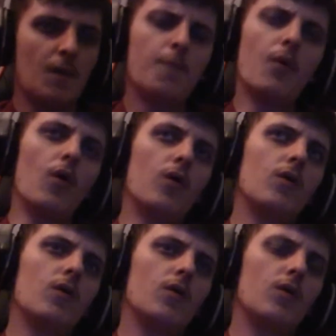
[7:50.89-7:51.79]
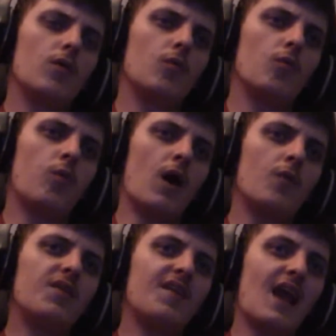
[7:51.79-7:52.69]
but why
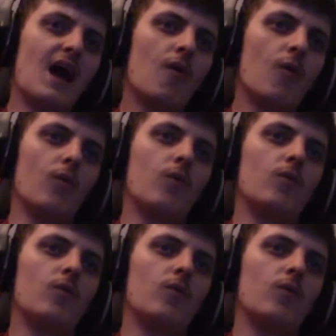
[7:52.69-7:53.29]
was he out